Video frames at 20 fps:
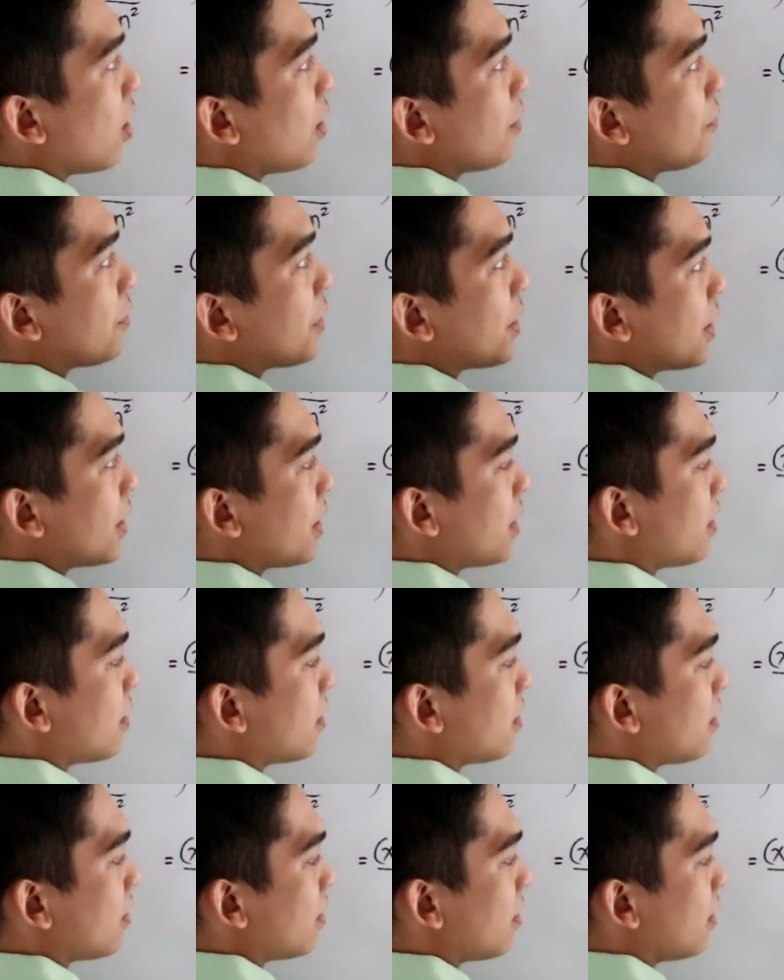over
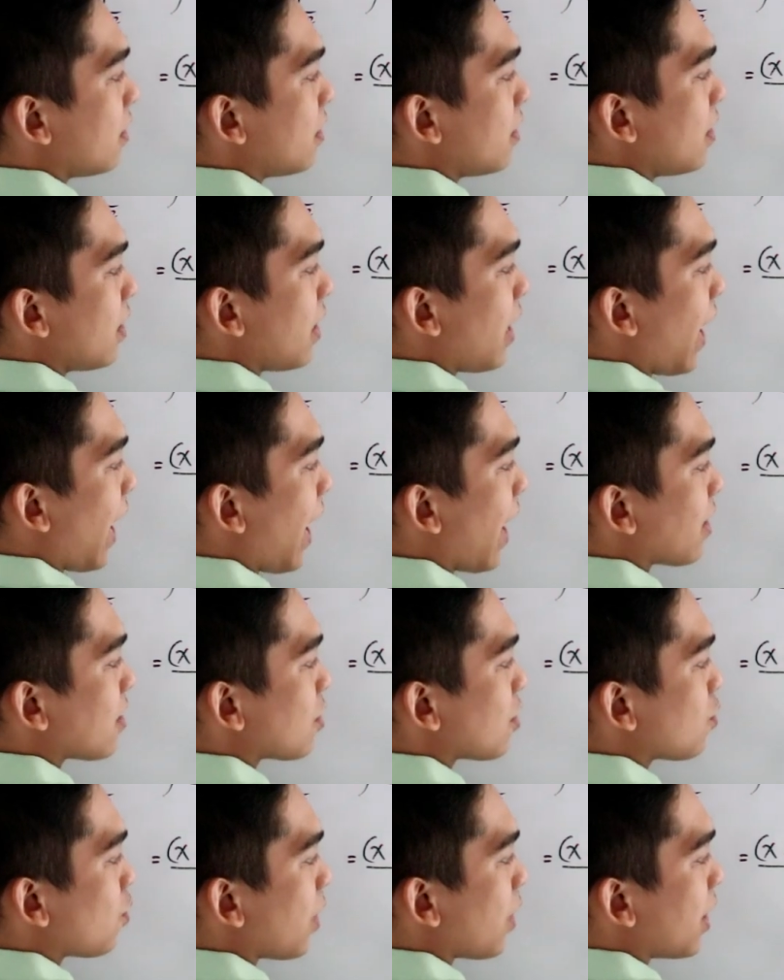x
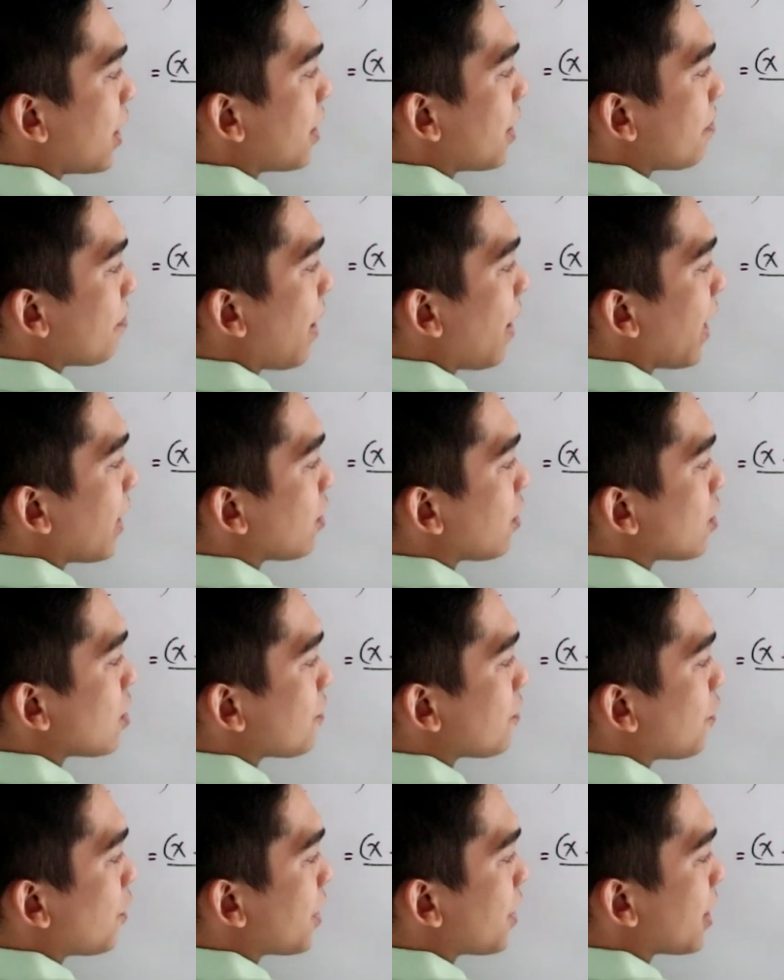squared minus
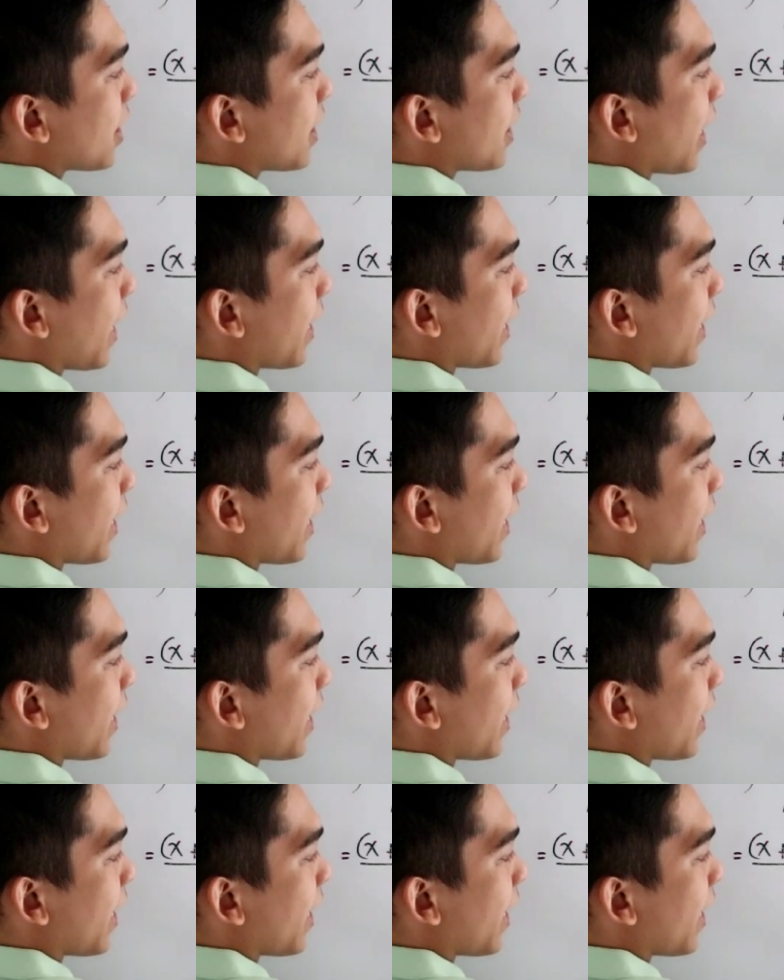49.